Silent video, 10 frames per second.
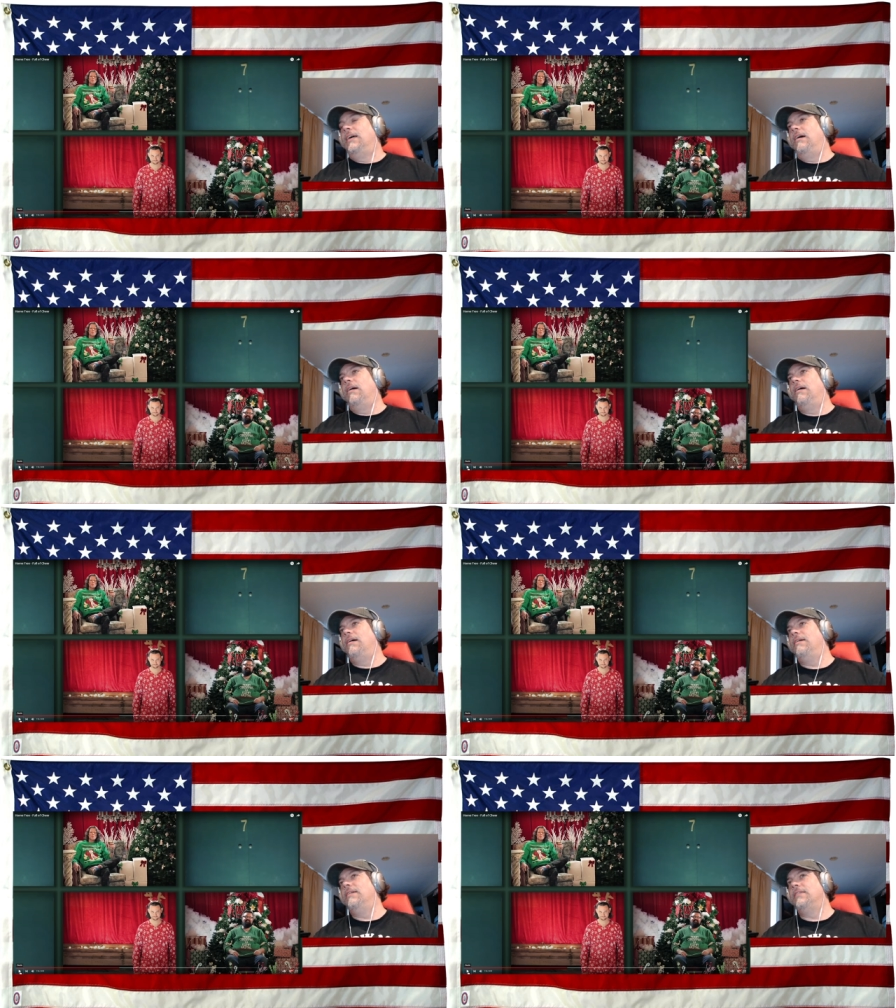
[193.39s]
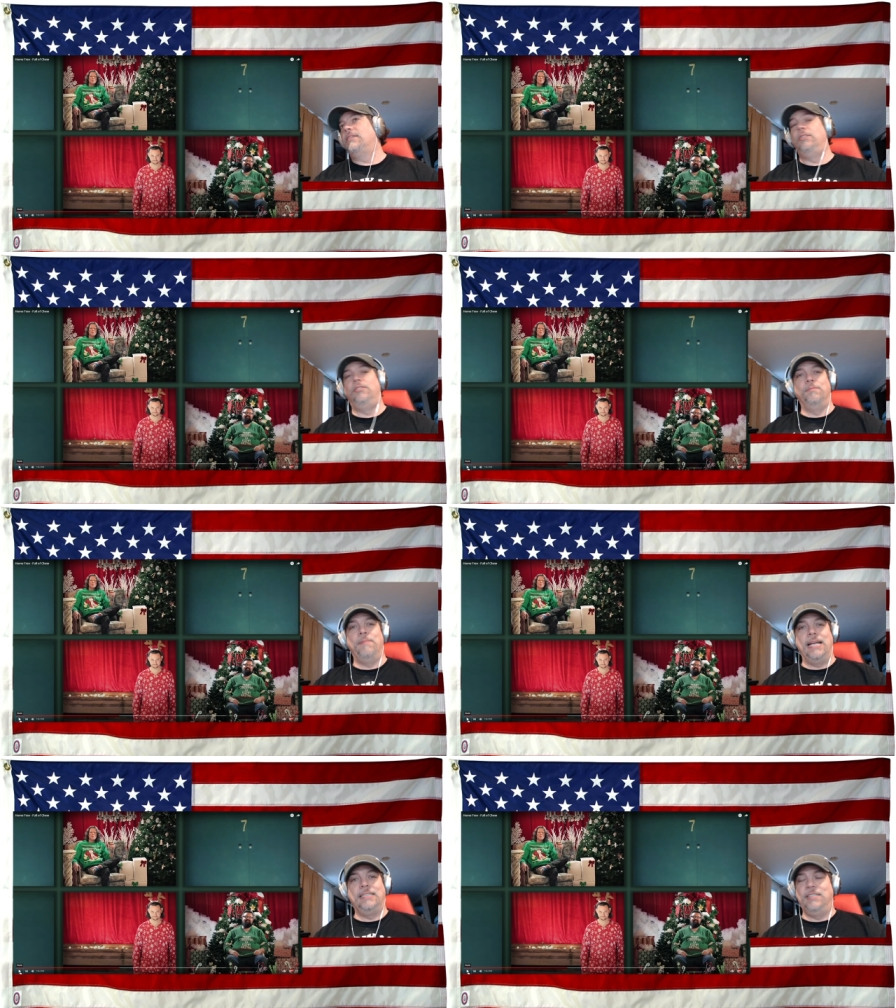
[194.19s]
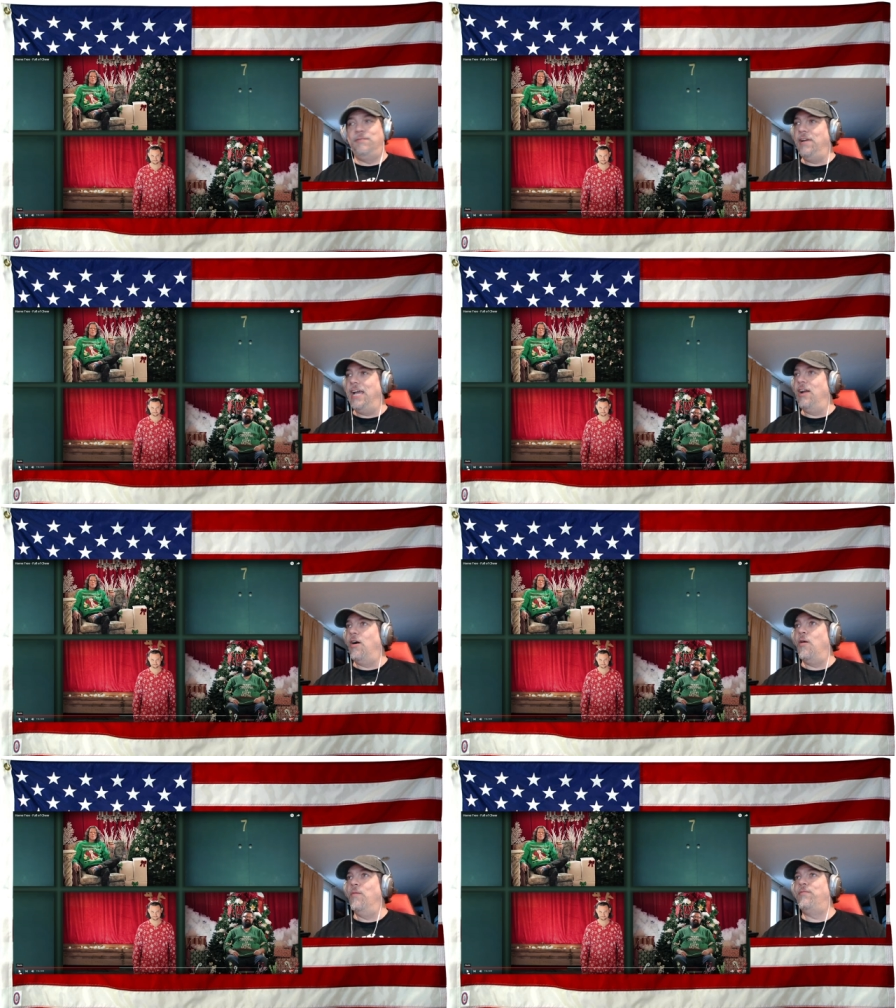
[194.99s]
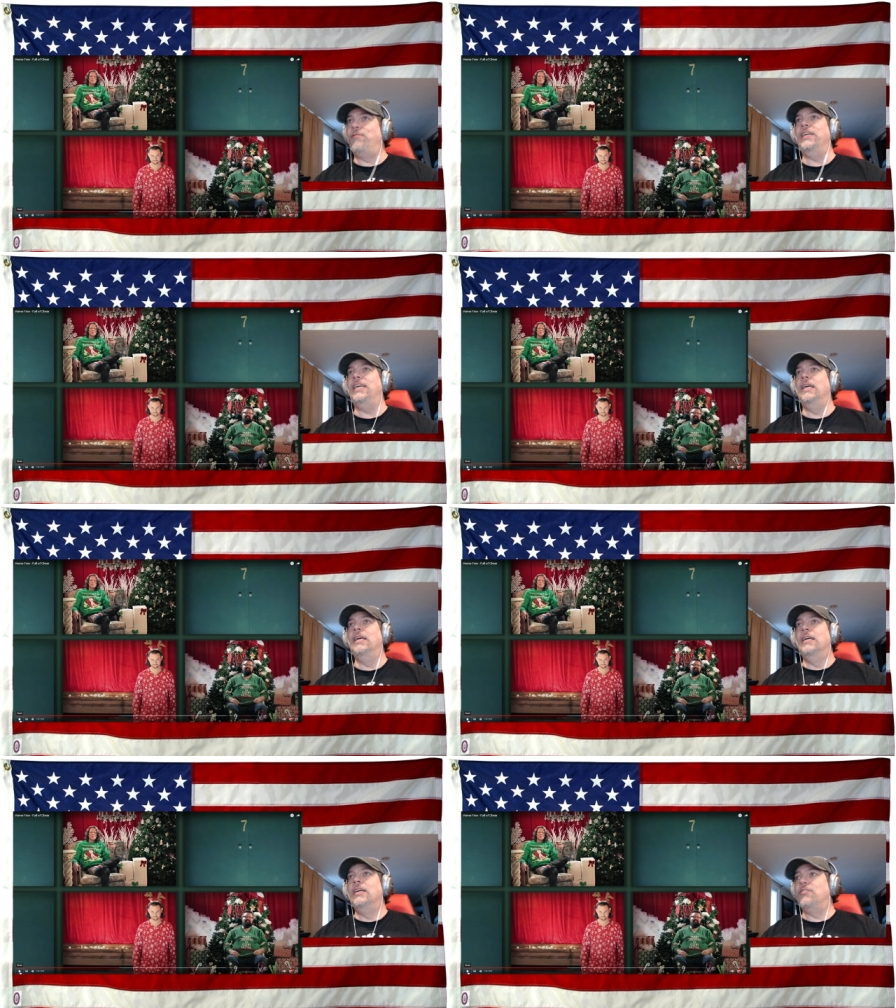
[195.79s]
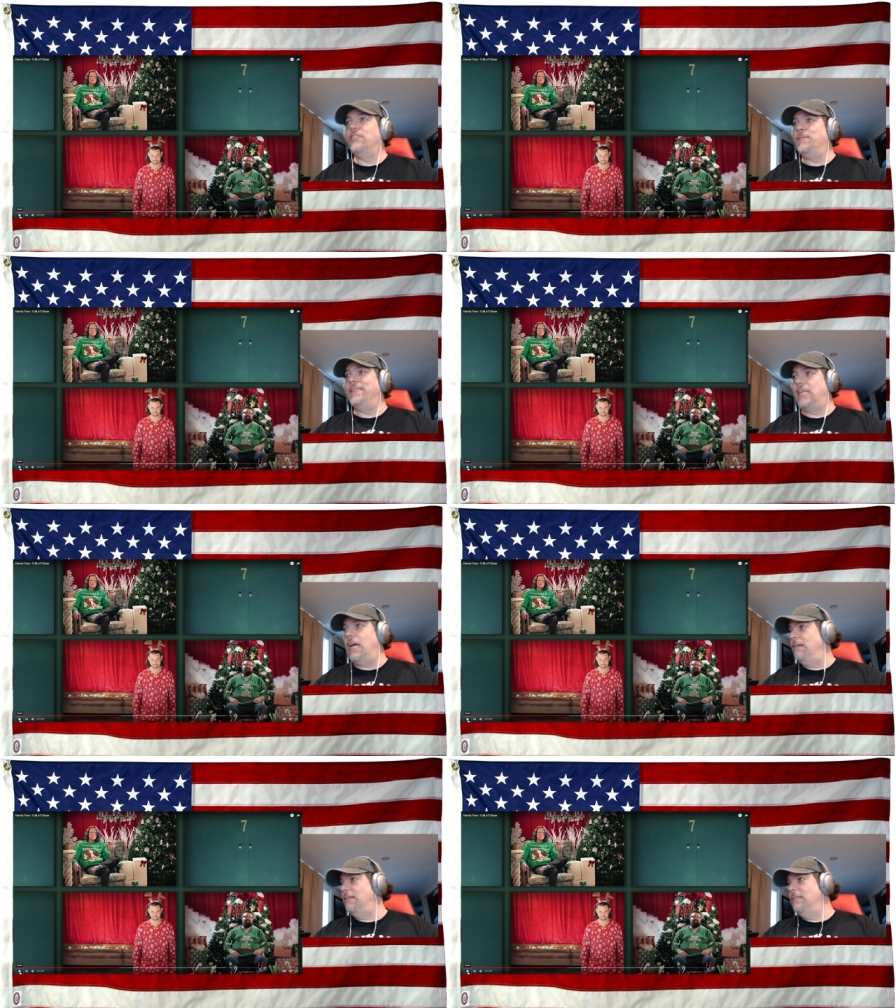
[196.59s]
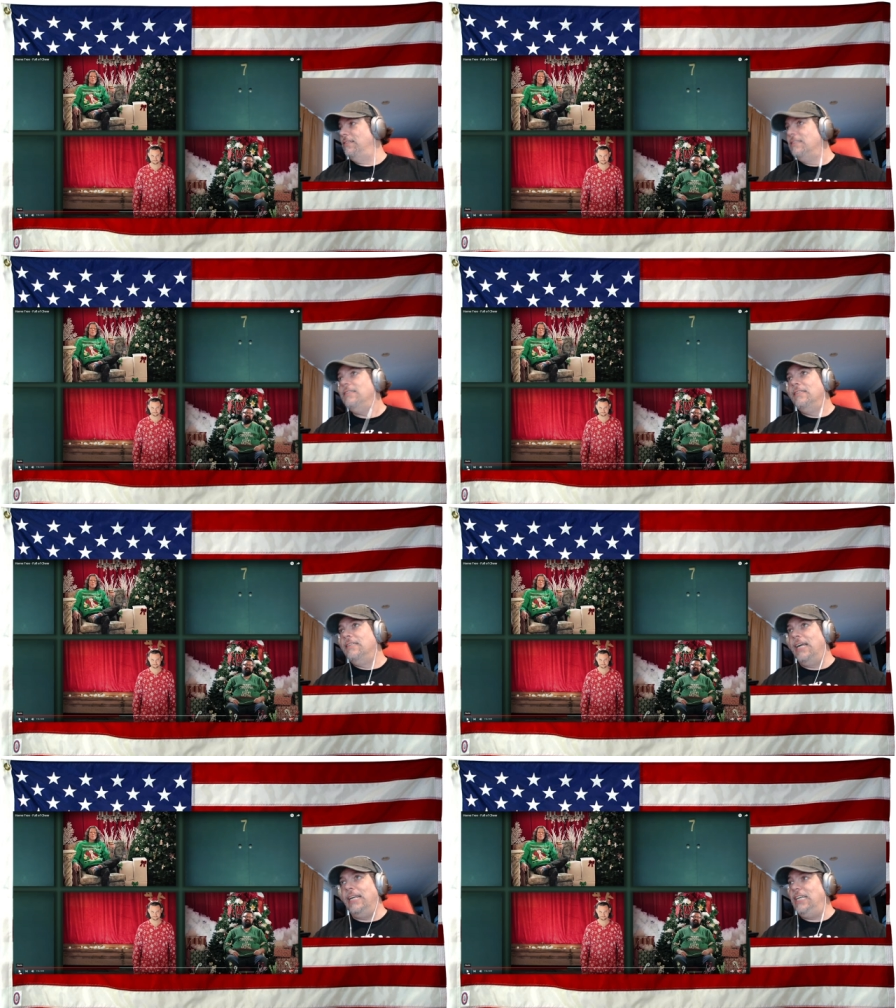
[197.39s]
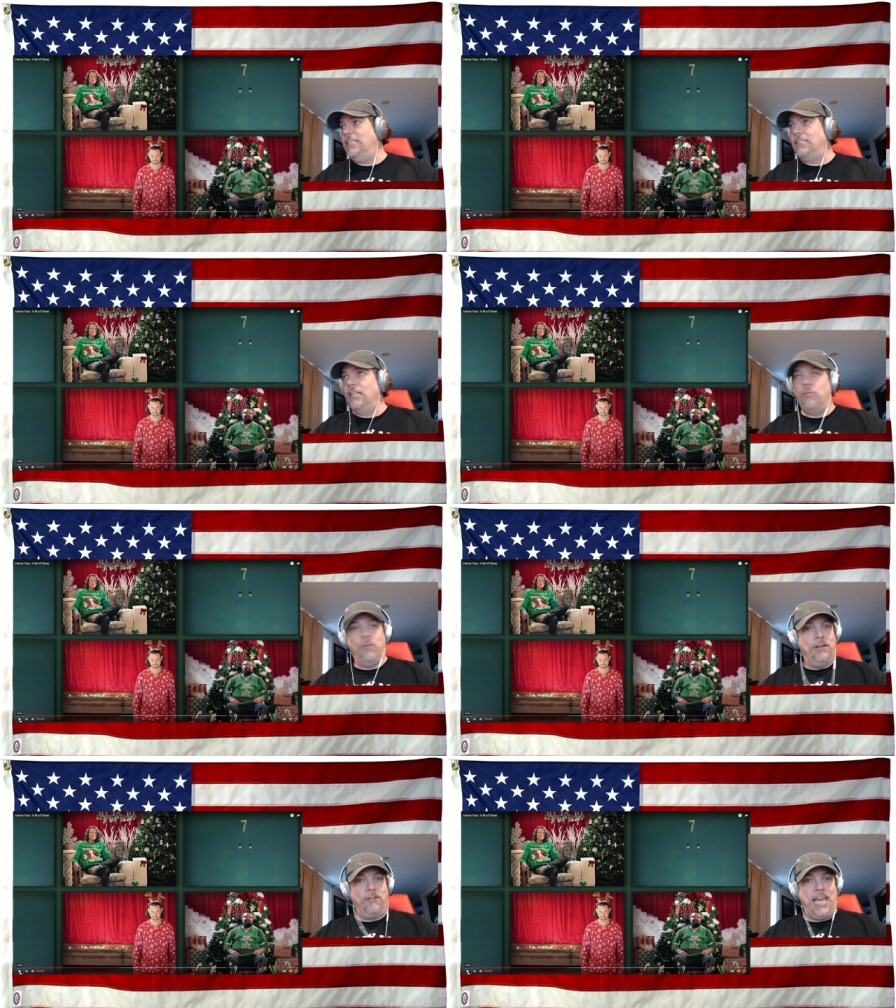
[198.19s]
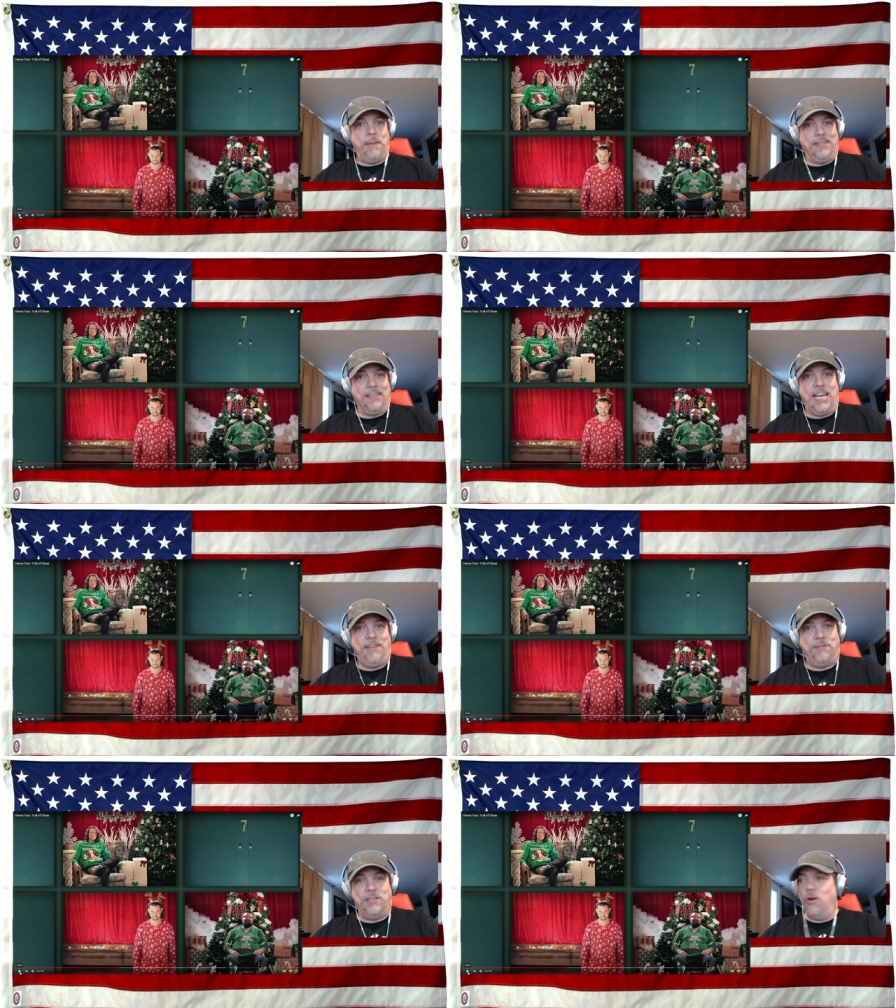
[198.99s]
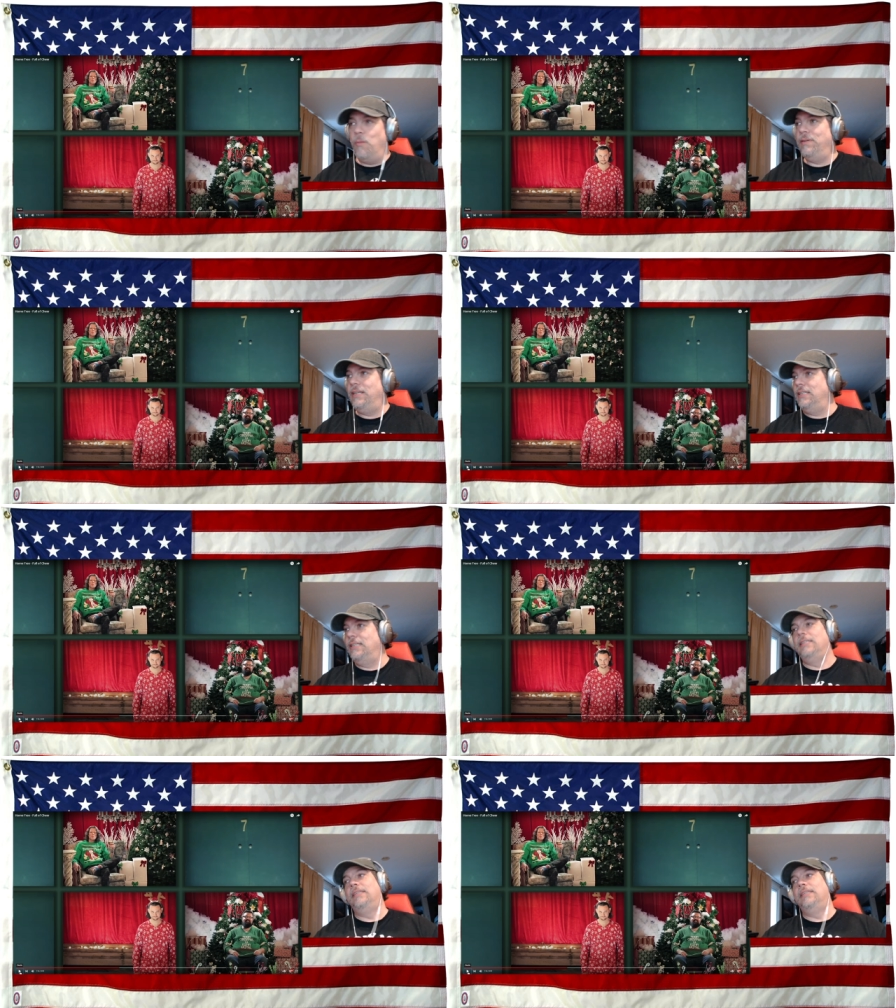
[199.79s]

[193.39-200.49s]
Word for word: oh, could you imagine if we had a Home Free Christmas calendar and each little window came to life when you opened it